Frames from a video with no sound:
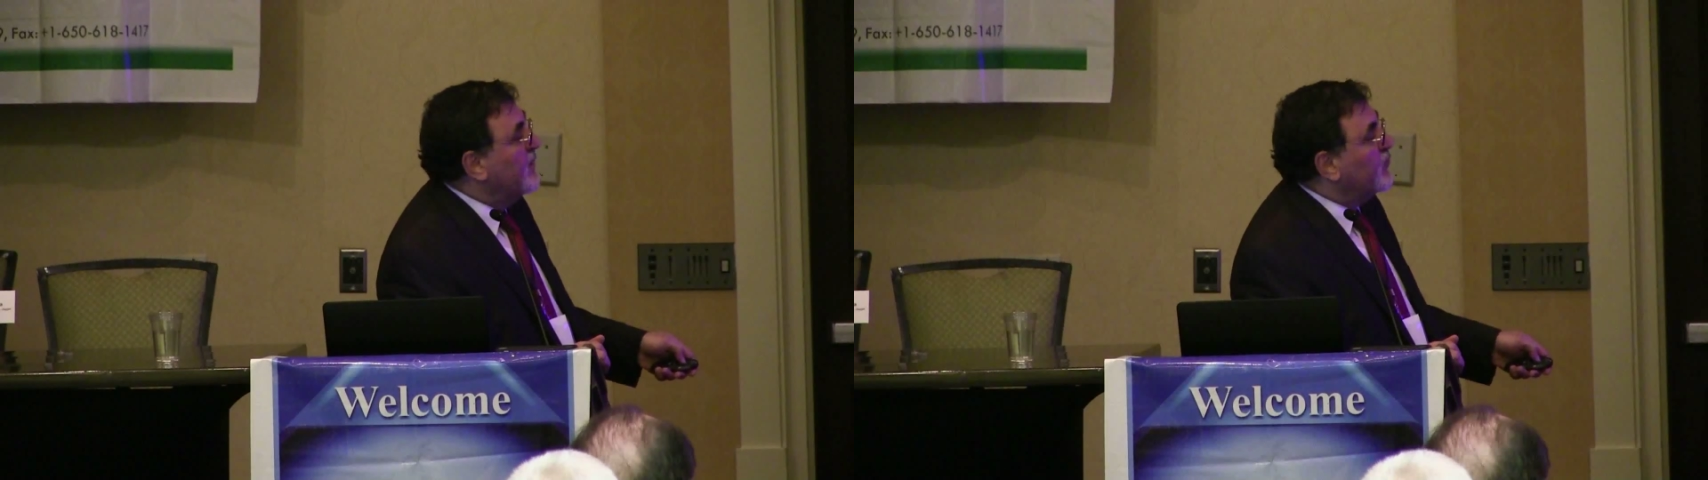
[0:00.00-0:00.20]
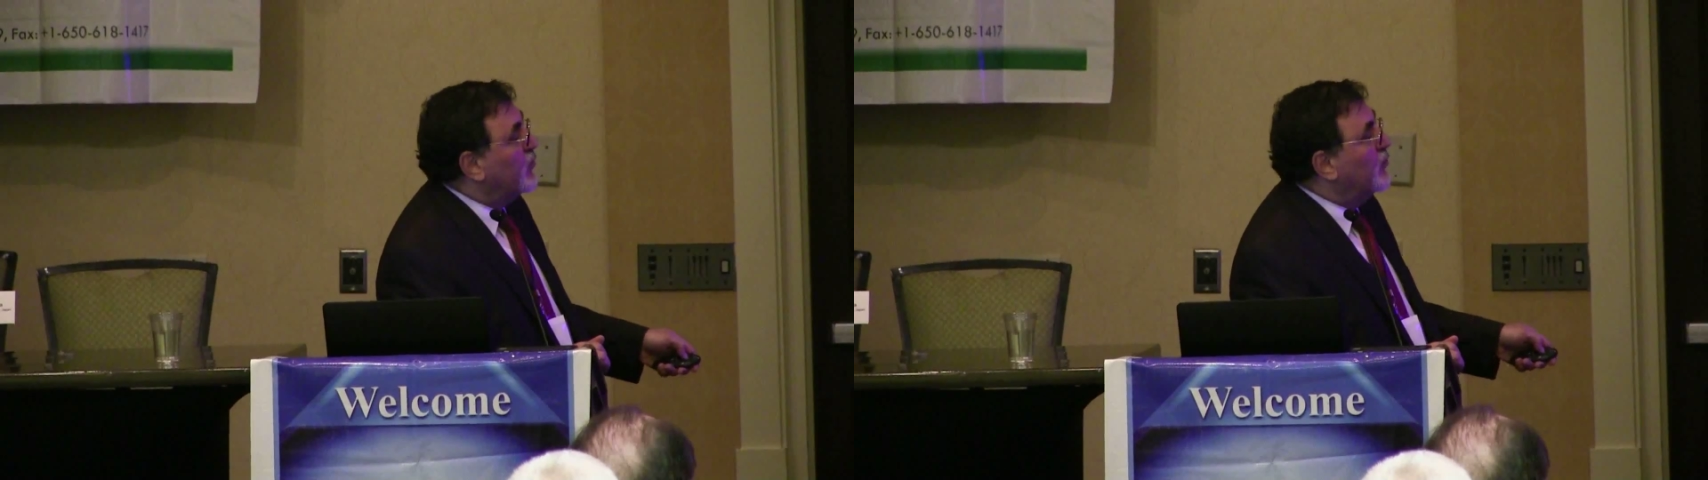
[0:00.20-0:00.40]

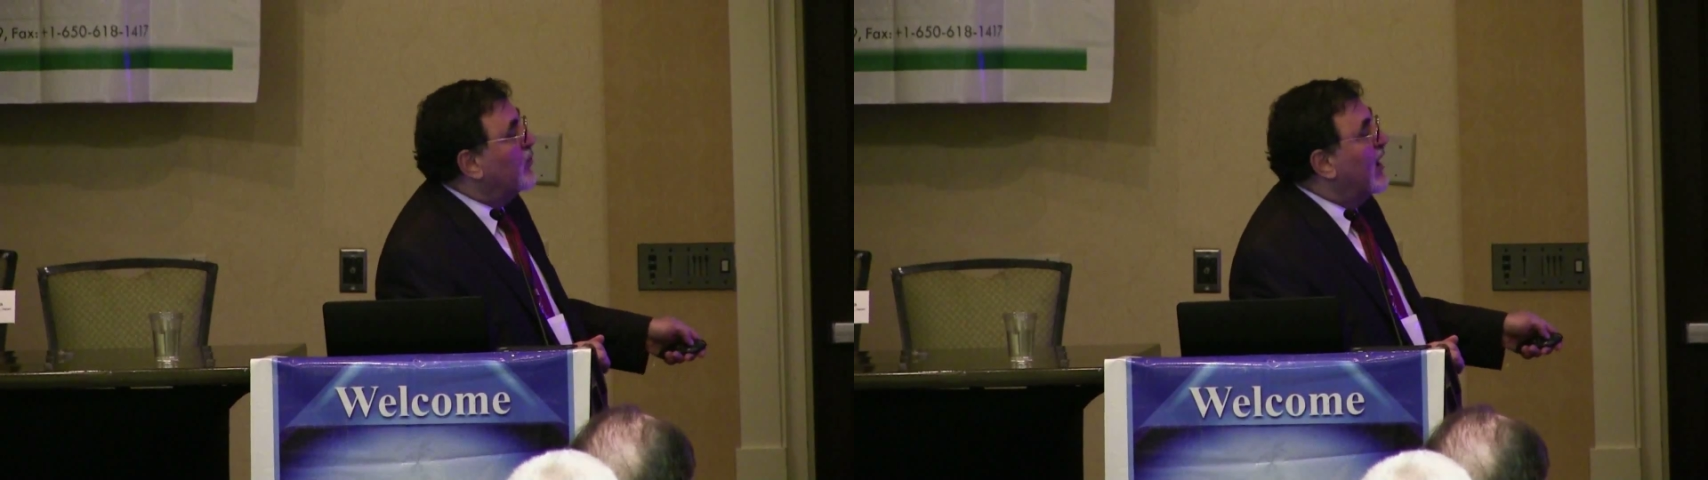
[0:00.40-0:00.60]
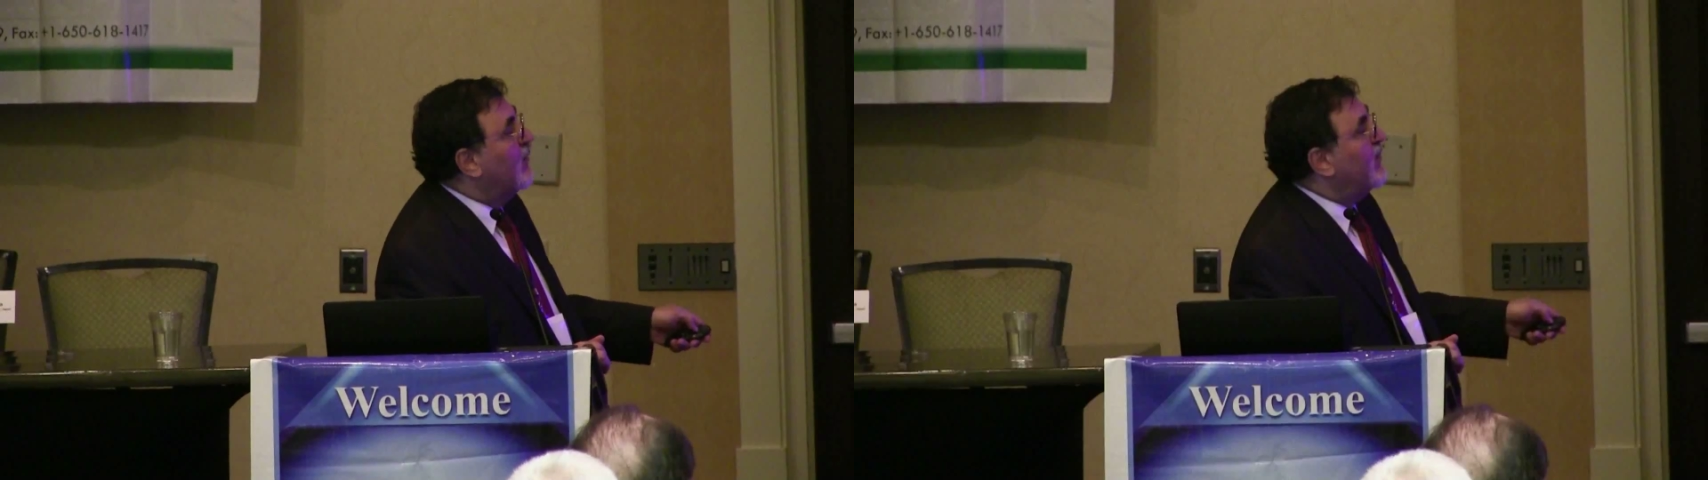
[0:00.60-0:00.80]
to
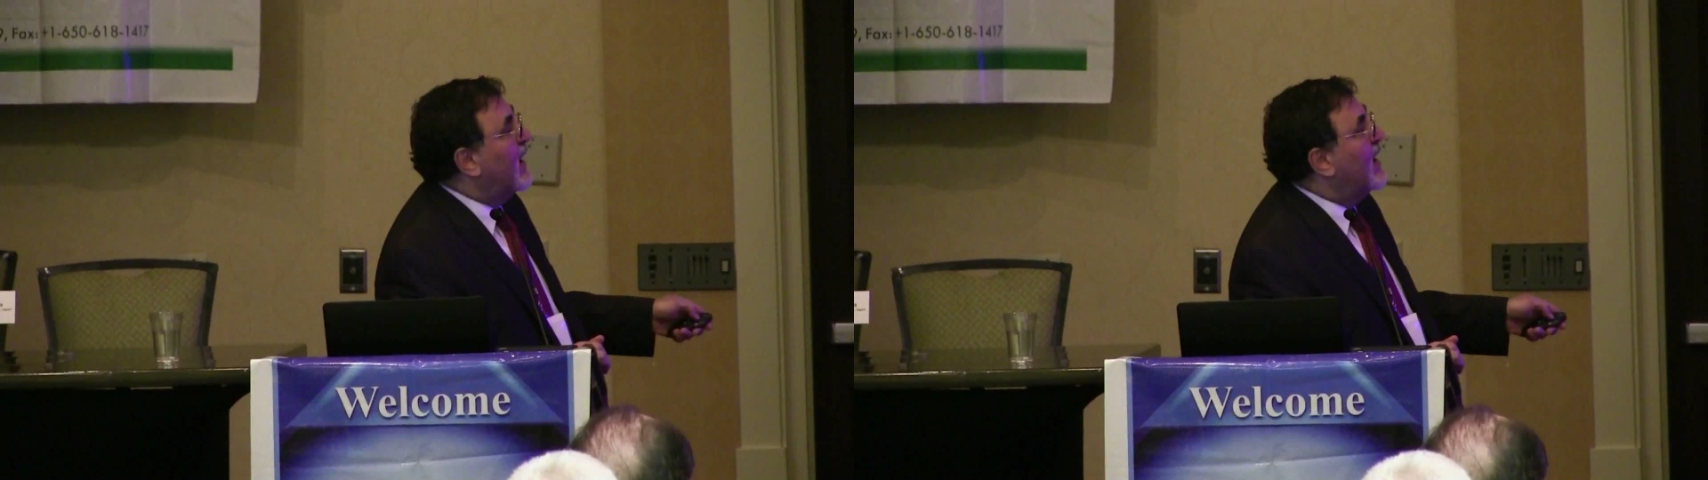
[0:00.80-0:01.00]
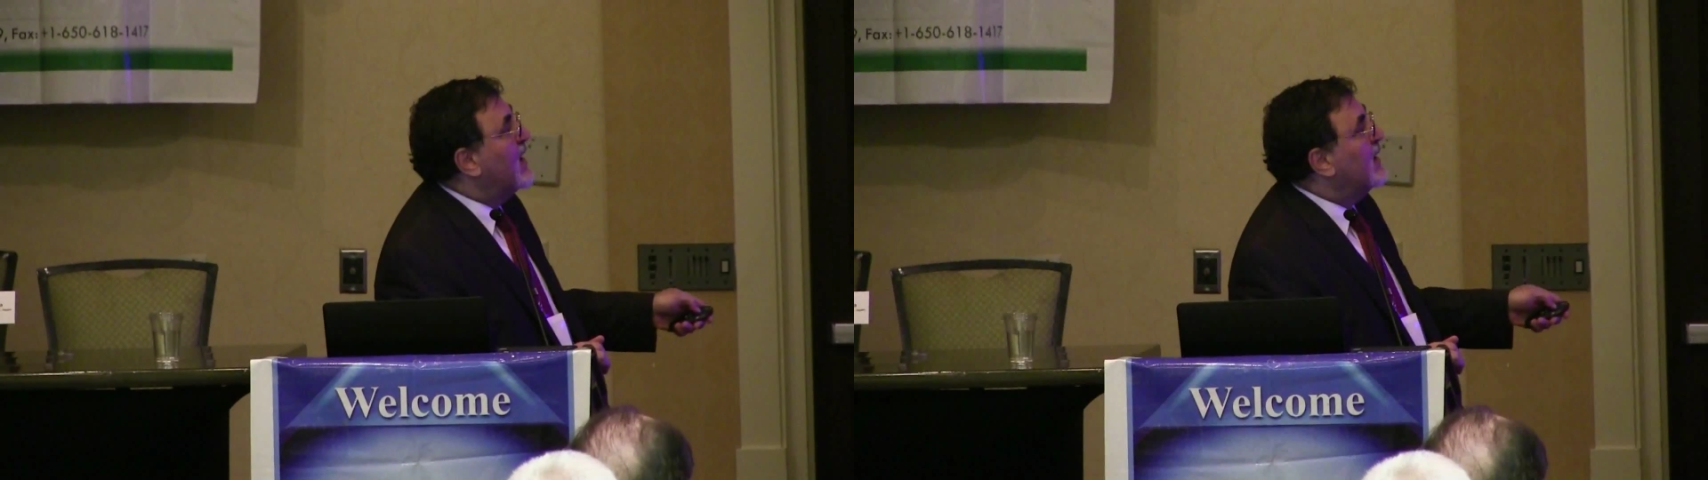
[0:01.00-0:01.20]
help
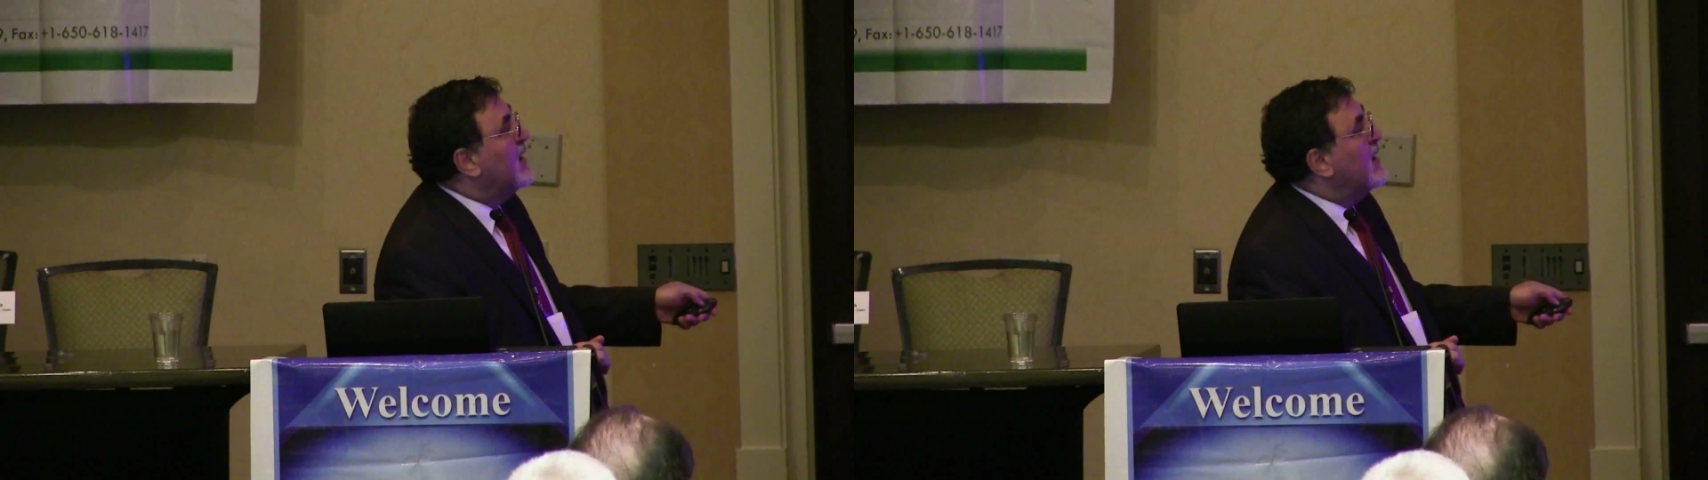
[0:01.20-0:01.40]
killing